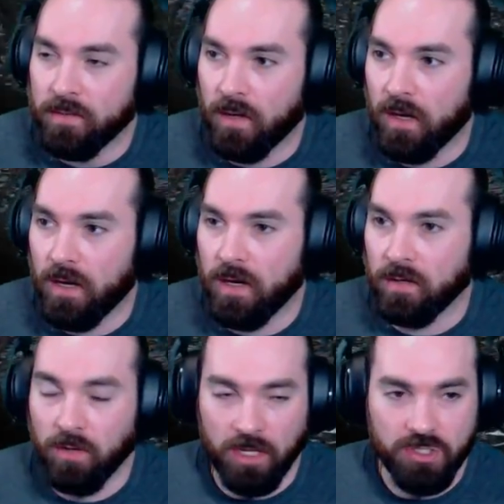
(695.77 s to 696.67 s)
uh,
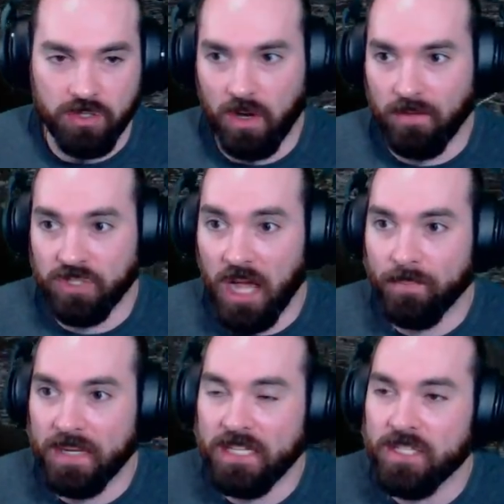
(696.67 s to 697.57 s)
cluster of
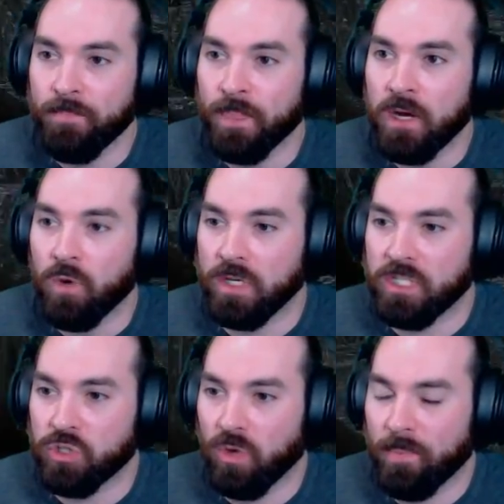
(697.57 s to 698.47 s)
zombies, we
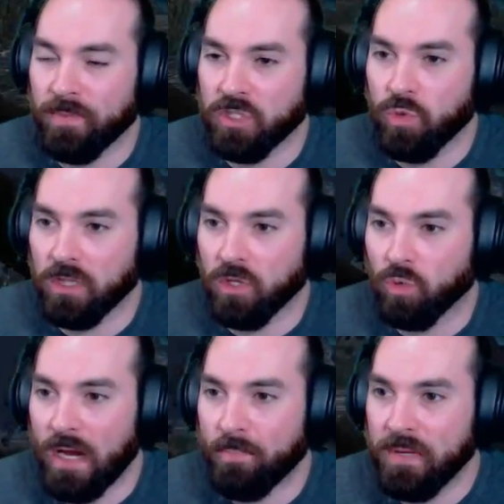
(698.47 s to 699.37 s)
just run up this quick little
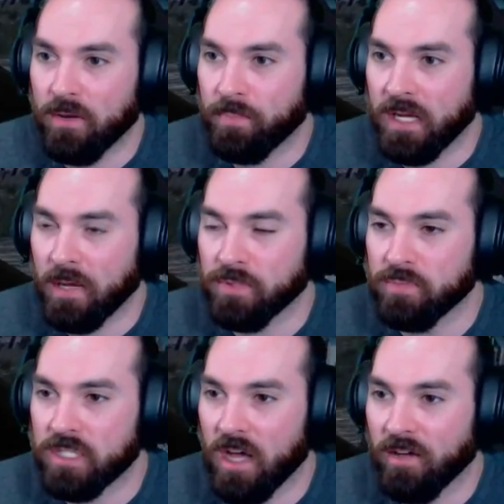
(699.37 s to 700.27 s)
ramp here, pick up some
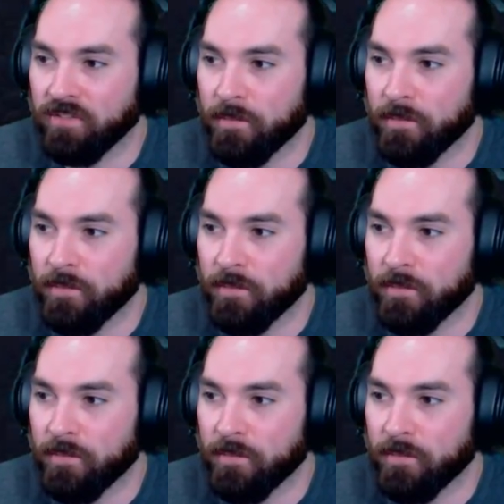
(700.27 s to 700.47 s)
stuff,